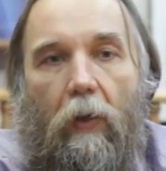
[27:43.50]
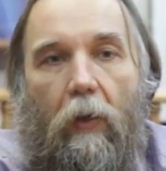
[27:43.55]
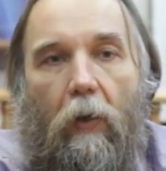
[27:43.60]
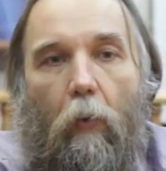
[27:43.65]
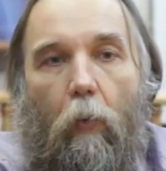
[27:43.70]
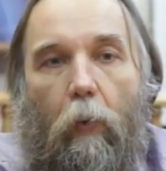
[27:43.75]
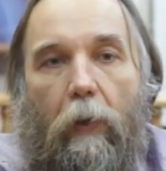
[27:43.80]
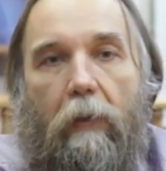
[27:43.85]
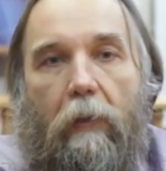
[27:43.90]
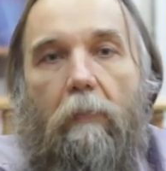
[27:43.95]

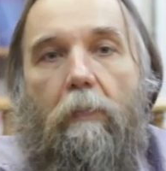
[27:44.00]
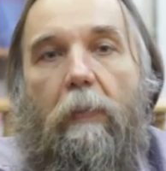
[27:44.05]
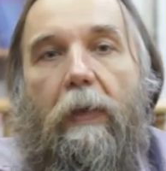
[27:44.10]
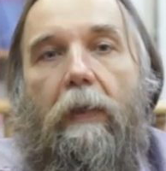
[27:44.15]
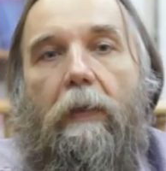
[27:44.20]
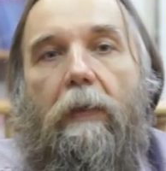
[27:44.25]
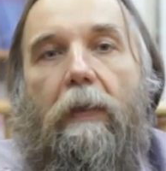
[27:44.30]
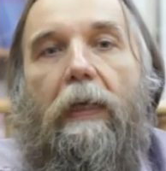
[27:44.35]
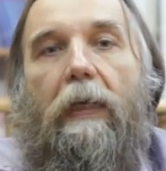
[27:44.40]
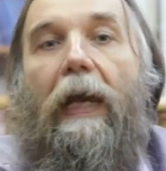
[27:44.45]
will
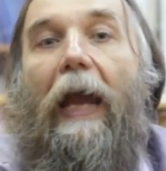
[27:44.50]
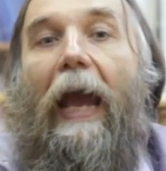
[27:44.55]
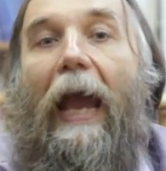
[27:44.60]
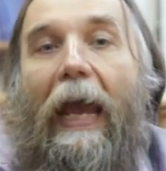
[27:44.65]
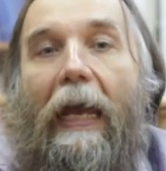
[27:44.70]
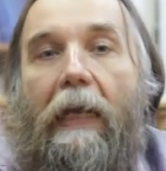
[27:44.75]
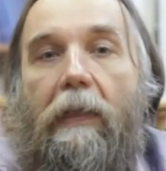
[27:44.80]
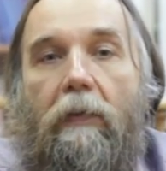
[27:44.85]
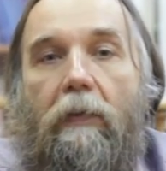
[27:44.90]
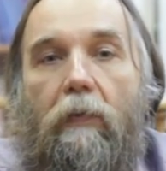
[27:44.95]
mean the
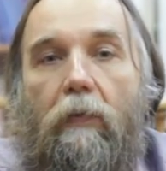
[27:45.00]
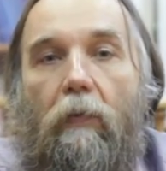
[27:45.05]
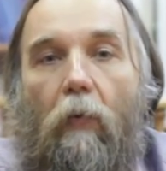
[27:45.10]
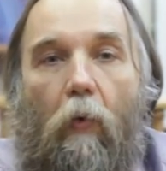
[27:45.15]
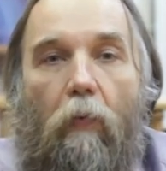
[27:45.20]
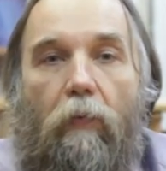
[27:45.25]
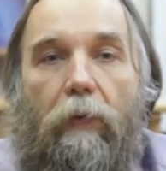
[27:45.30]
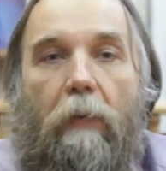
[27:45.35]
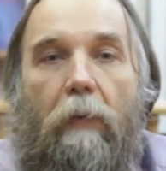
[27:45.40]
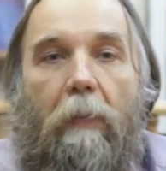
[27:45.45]
end
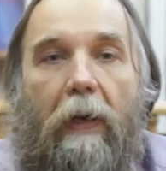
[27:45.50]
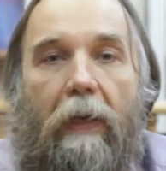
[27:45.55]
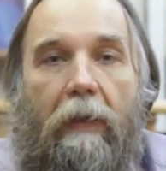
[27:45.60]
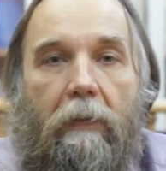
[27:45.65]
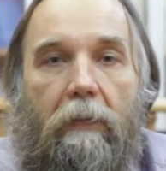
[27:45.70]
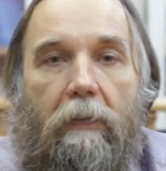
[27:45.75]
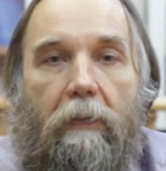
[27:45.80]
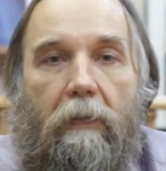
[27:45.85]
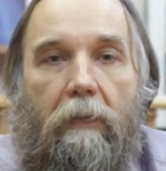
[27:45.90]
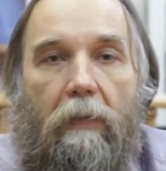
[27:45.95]
of the
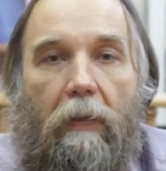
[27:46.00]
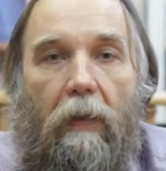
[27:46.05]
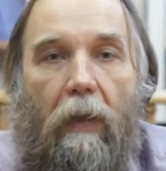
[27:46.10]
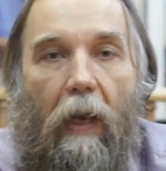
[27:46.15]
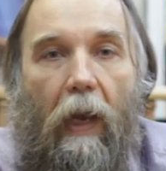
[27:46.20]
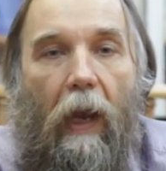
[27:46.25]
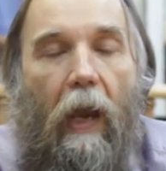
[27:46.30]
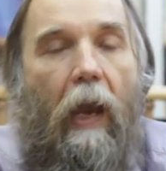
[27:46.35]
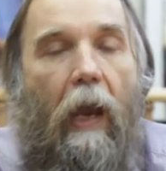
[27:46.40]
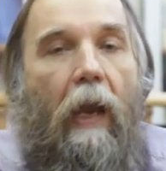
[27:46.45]
man
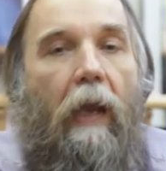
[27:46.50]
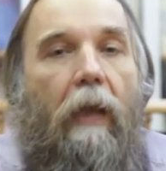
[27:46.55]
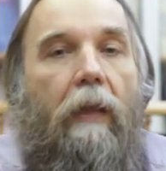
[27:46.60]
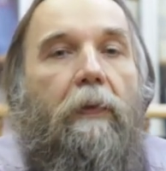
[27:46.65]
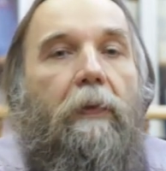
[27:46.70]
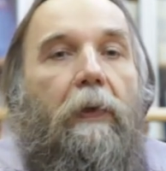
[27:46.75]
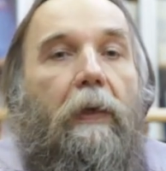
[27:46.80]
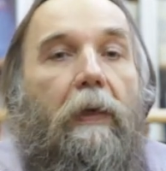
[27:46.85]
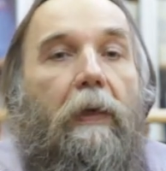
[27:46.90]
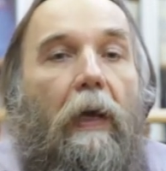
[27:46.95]

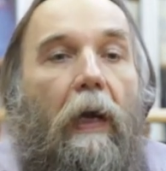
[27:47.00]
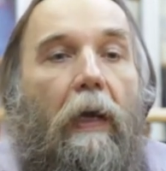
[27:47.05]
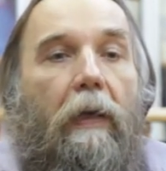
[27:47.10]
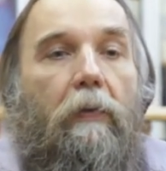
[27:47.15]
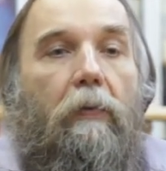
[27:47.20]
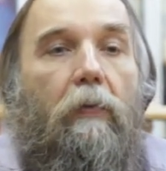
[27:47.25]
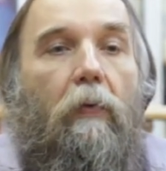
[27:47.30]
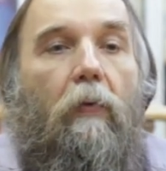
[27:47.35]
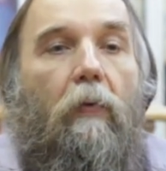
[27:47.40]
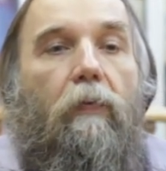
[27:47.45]
and the
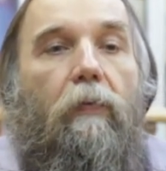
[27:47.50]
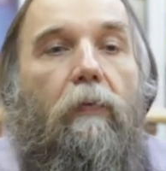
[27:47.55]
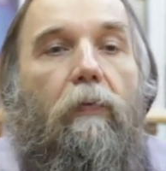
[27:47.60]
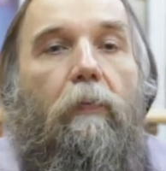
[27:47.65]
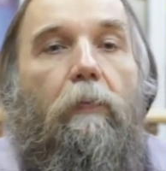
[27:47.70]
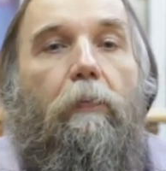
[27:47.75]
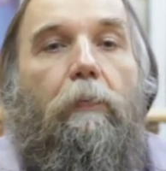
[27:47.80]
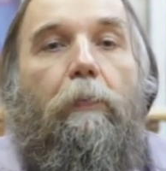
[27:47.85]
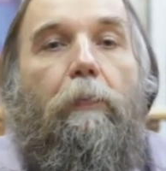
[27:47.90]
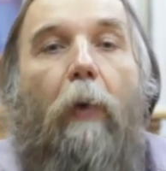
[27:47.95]
kind of
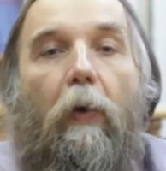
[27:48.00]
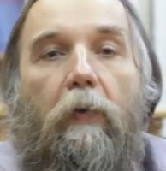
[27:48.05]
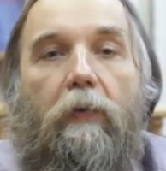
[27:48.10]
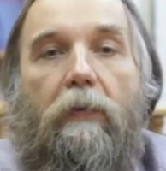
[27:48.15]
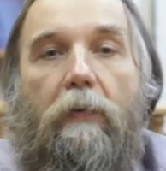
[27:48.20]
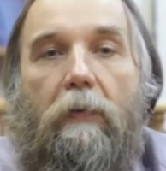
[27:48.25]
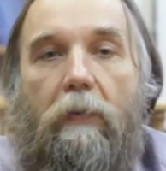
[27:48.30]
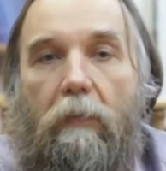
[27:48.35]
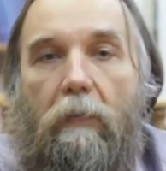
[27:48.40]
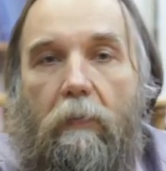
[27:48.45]

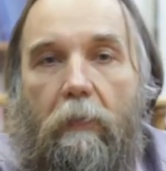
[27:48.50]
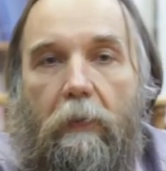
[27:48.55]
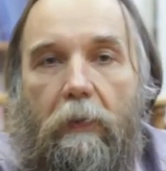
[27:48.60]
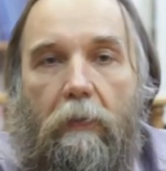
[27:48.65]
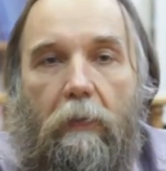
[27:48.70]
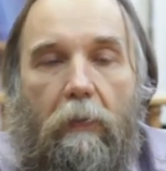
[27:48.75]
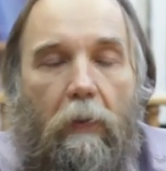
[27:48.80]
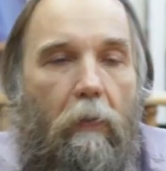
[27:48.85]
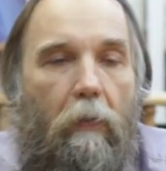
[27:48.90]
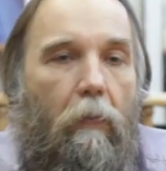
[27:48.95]
post-human
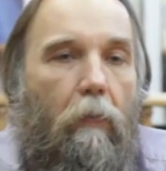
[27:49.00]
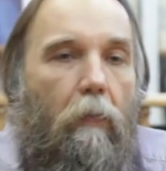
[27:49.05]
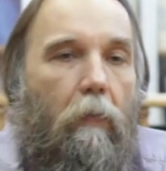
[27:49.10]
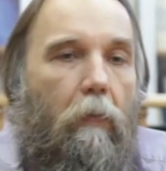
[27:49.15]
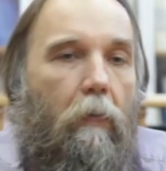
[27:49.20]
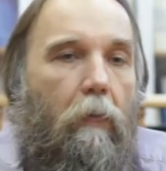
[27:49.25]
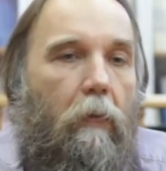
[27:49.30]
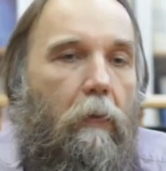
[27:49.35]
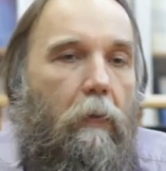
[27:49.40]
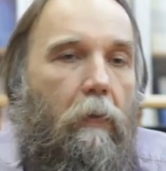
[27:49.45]

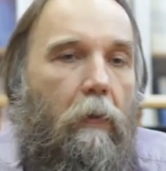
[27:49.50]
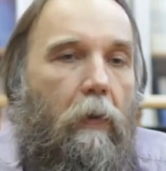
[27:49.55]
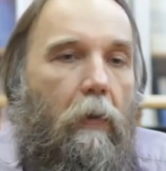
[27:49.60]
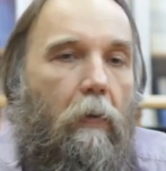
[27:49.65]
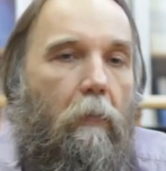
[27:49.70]
or